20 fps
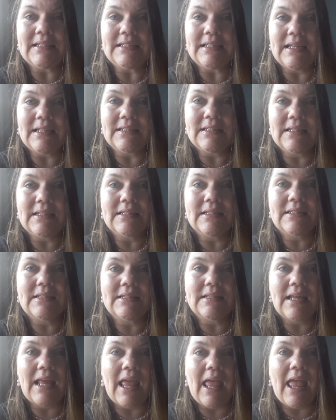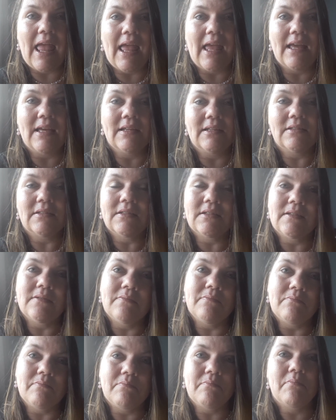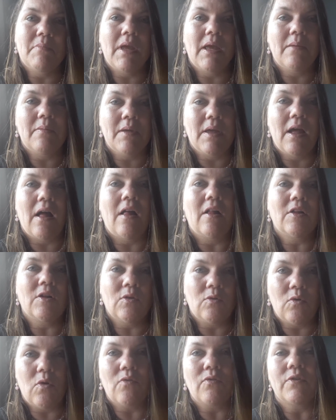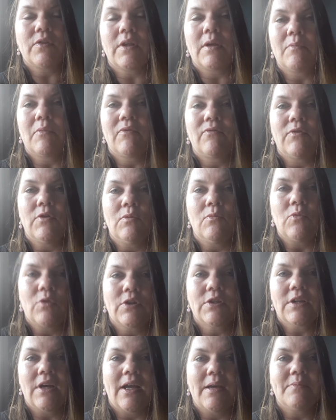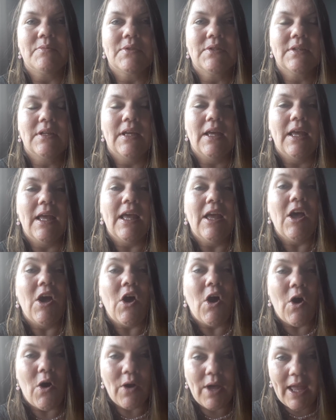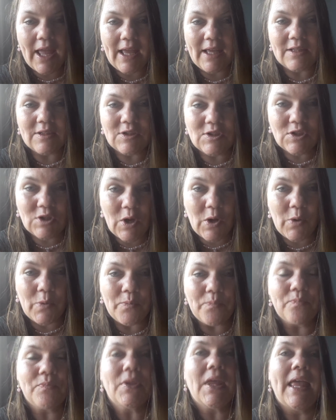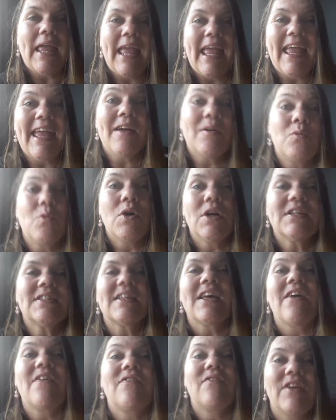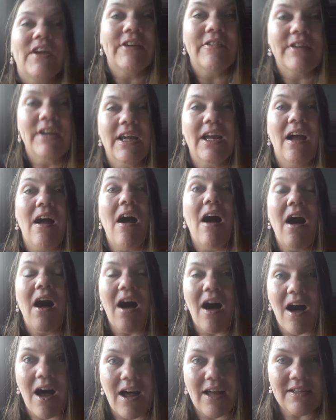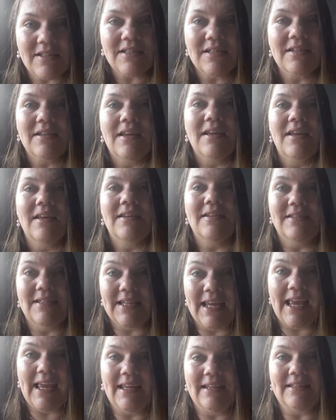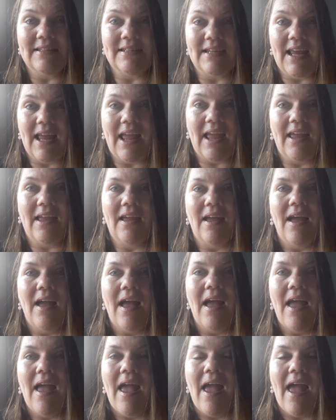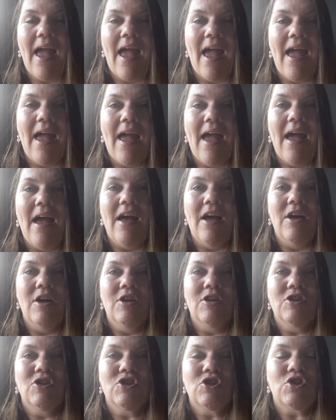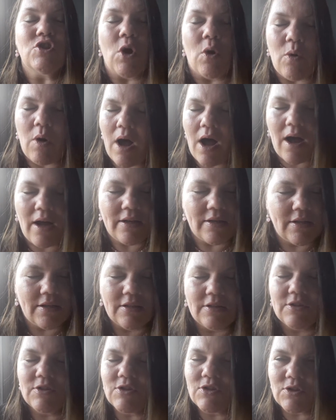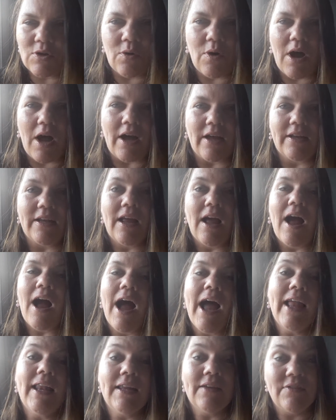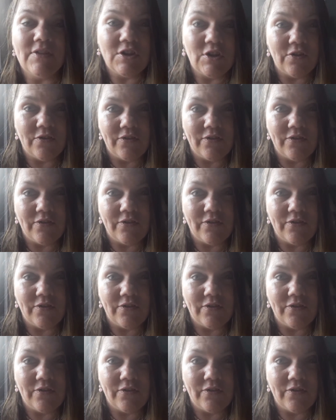dentists, and maybe I'll go over them a few more times. Okay, so it was a very hot day today. So hot, so hot. I live in